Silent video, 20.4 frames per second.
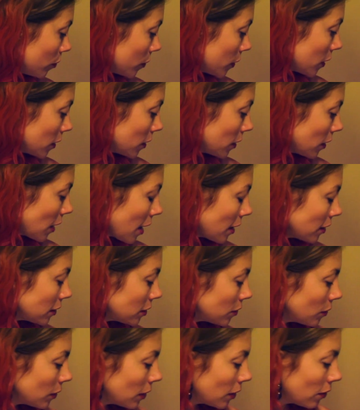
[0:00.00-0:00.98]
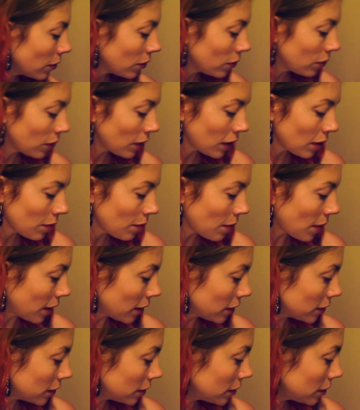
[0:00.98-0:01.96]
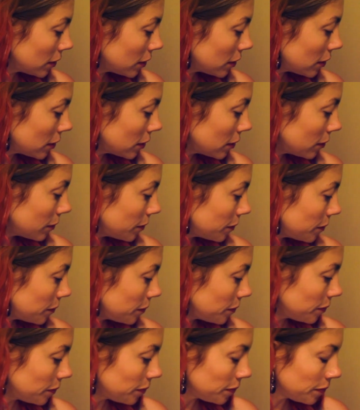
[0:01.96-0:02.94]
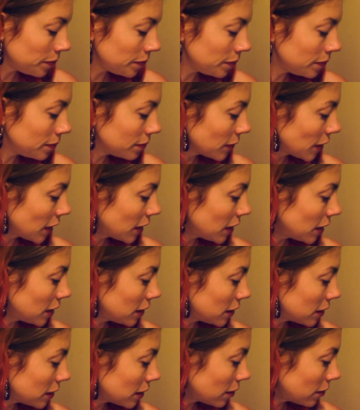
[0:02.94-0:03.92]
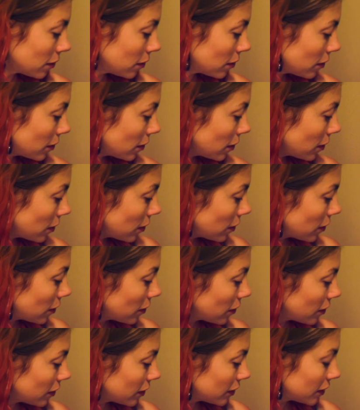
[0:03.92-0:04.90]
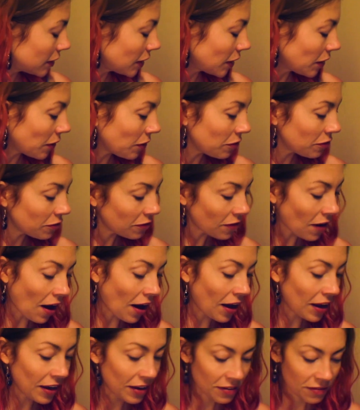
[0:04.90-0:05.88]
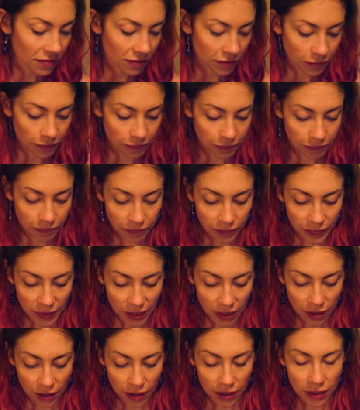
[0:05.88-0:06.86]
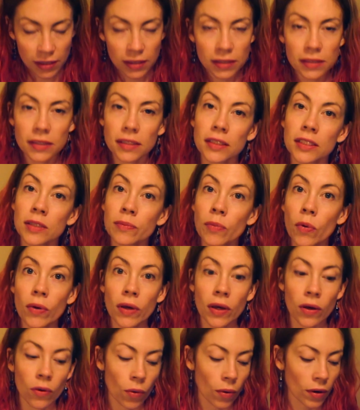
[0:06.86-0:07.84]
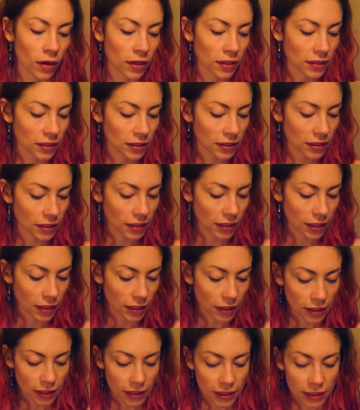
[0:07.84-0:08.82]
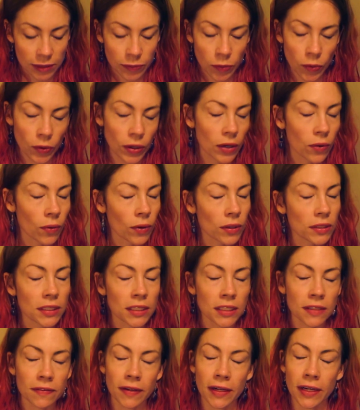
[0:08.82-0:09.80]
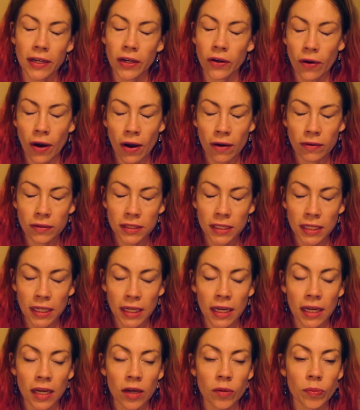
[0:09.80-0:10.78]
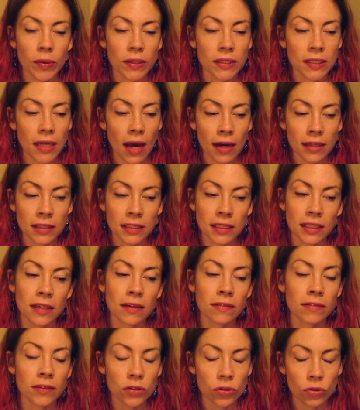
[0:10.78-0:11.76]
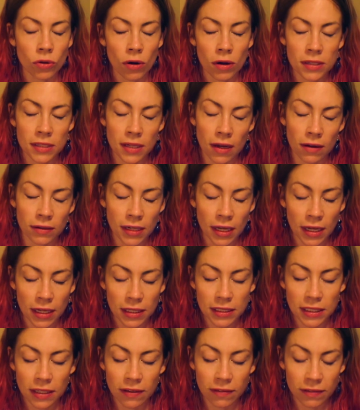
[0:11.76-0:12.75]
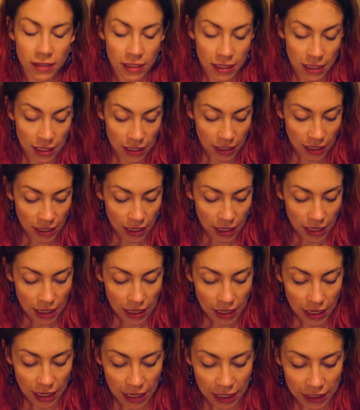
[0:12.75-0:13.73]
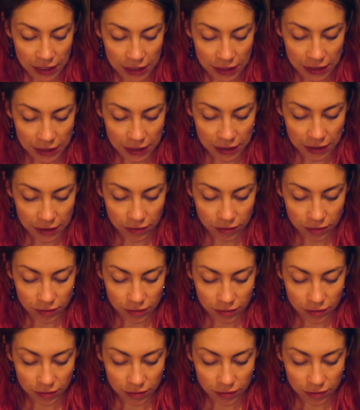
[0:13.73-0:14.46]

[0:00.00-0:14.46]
The last one I would recommend in this set of 5 is Smoky Quartz. Smoky Quartz is very grounding, protective, it draws out negativity, it's